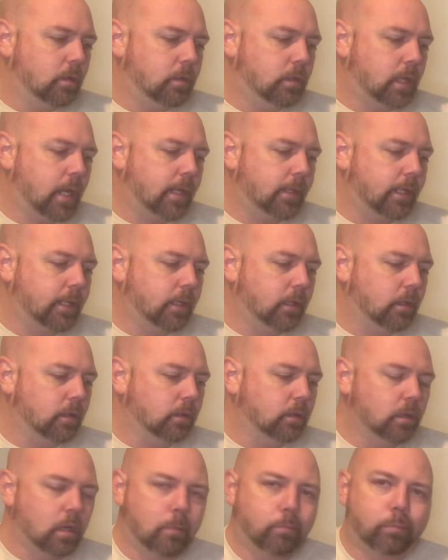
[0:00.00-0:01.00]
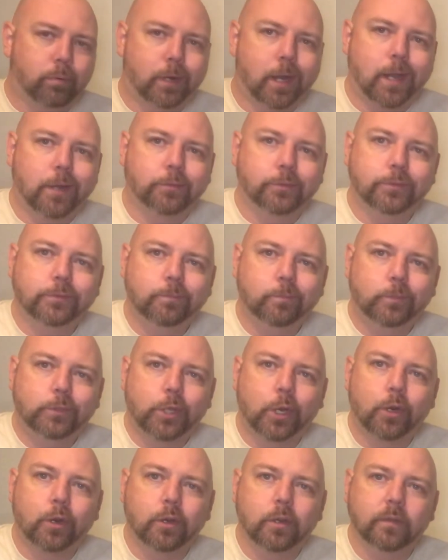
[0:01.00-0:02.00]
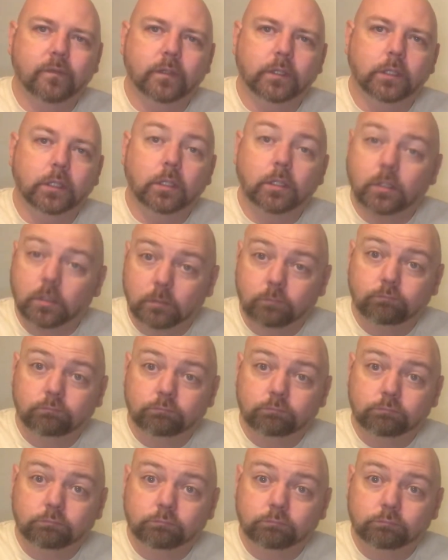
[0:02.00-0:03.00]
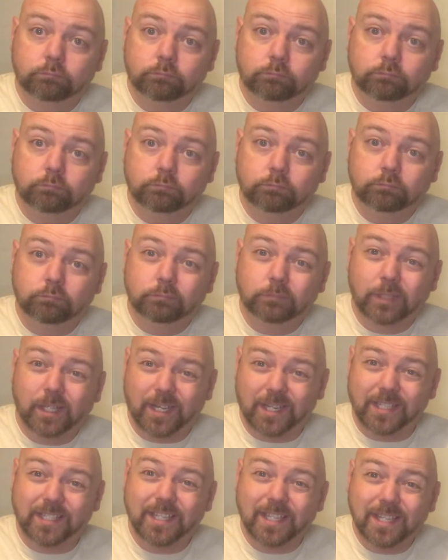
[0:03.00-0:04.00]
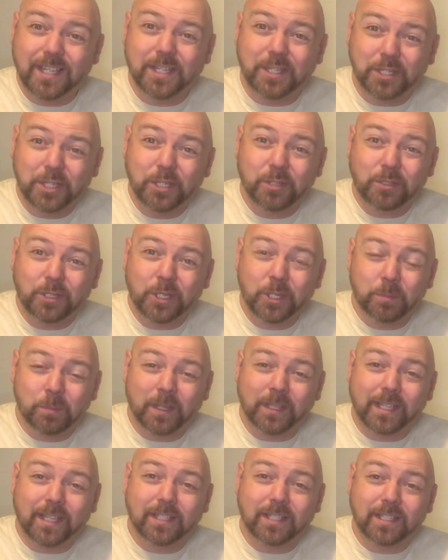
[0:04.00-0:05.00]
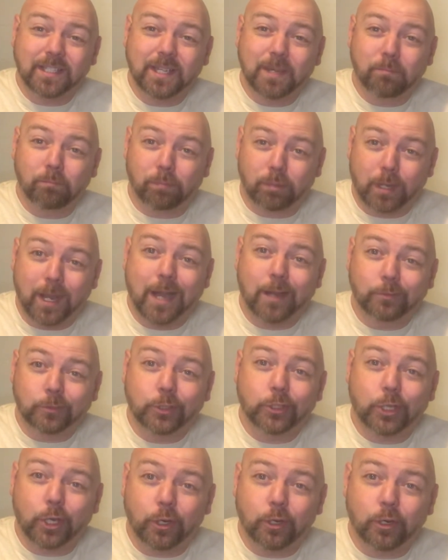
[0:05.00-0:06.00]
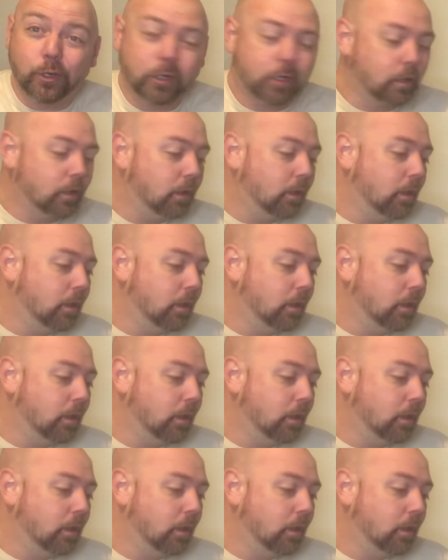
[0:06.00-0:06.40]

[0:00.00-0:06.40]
not like a, a brown turd of a look. Can I say that on YouTube? Am I allowed to say brown turd?